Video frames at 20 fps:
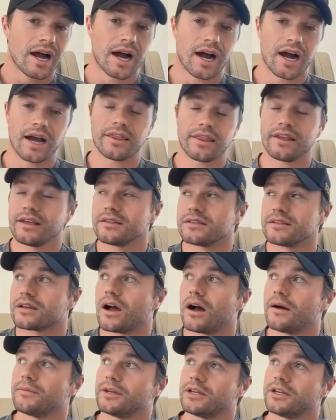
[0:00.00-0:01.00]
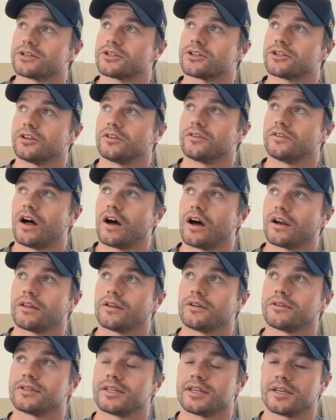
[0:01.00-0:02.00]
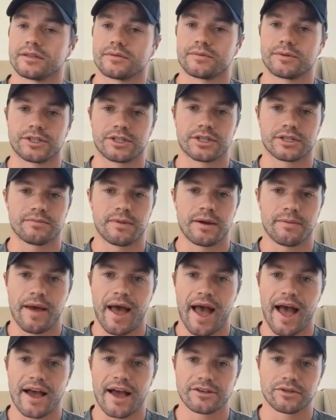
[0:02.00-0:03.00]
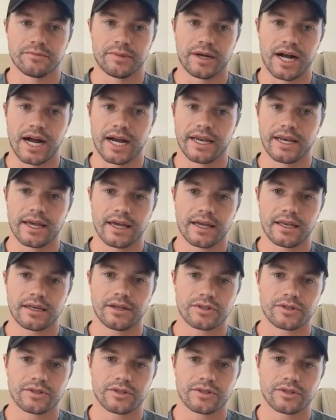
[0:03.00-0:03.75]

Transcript: I think it's a combination of a lot of those things, but just my passion behind it.